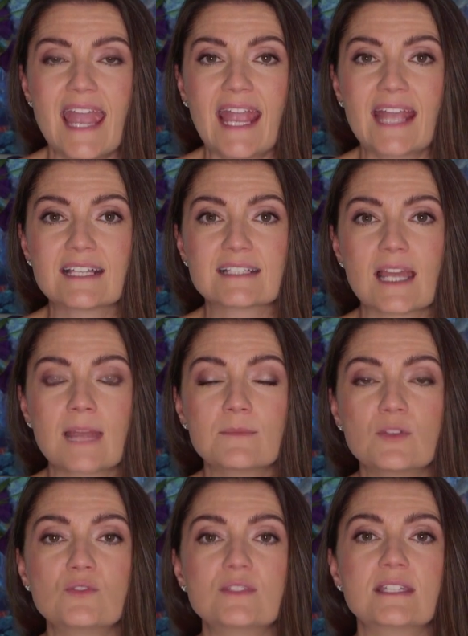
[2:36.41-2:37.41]
and I'm
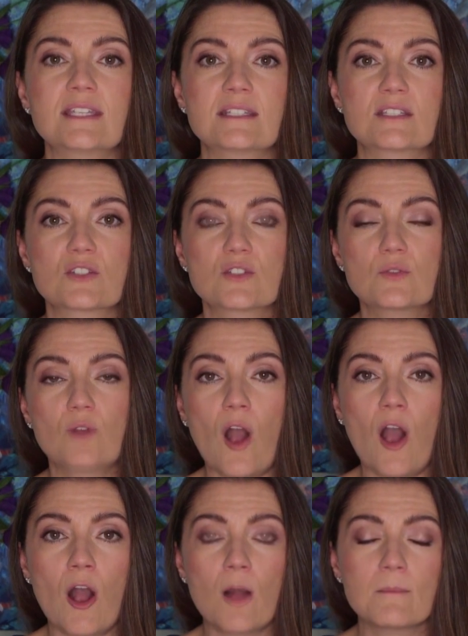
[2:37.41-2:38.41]
using it to
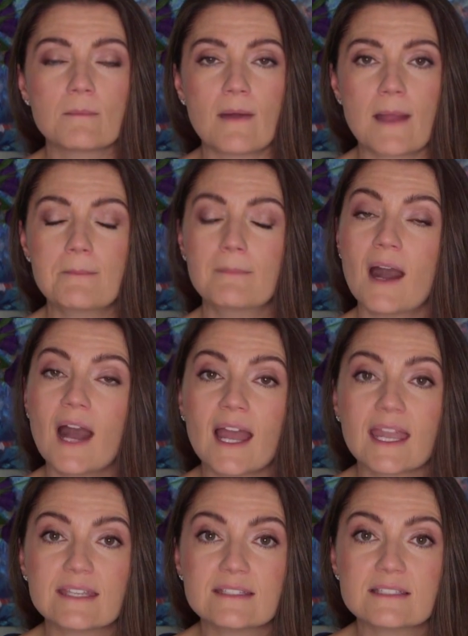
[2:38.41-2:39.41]
calm my
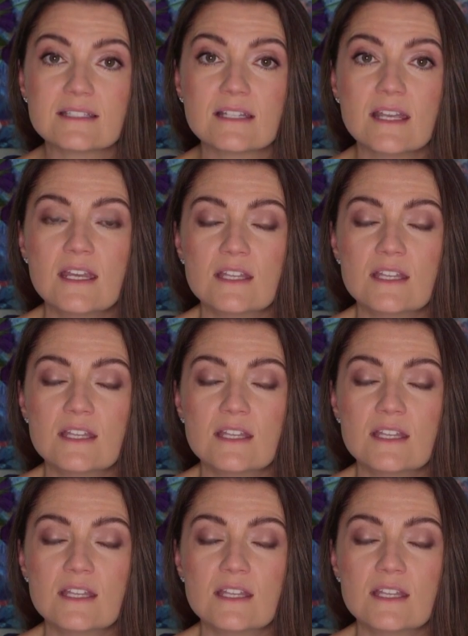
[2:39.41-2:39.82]
mind,